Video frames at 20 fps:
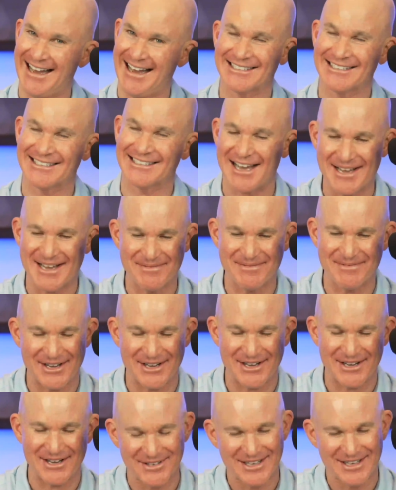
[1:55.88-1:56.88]
time
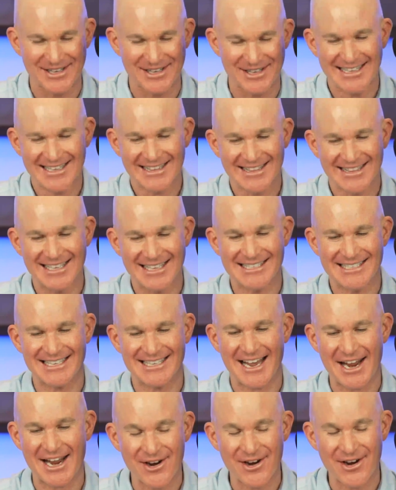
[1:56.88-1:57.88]
of this
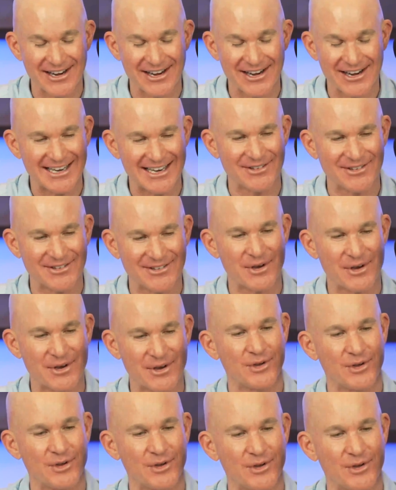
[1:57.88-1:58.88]
airing, we
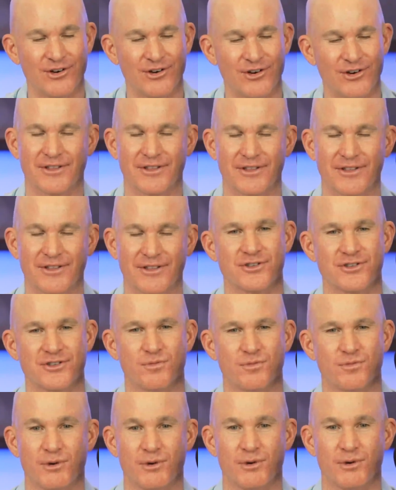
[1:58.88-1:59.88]
will know if they're the
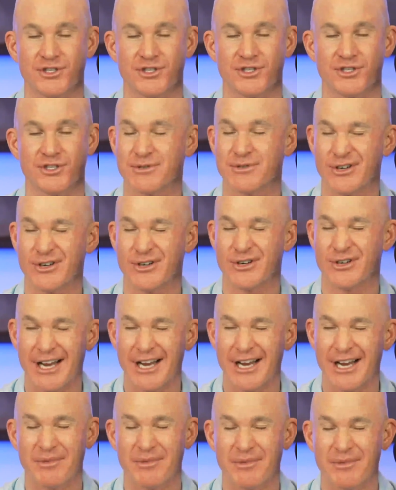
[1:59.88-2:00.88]
Super Bowl champs or
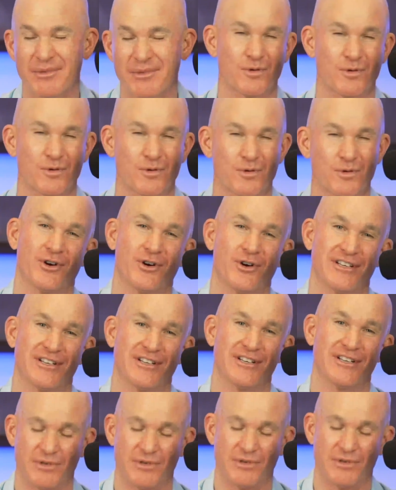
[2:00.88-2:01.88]
not, because we're recording this
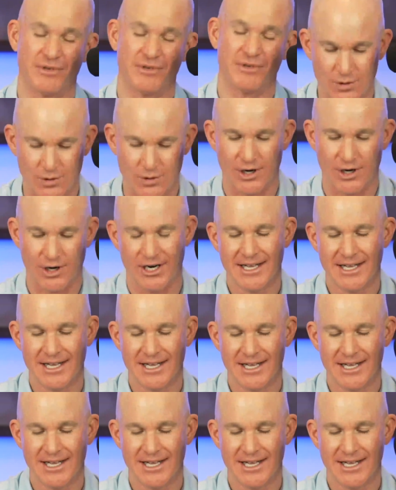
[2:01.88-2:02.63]
before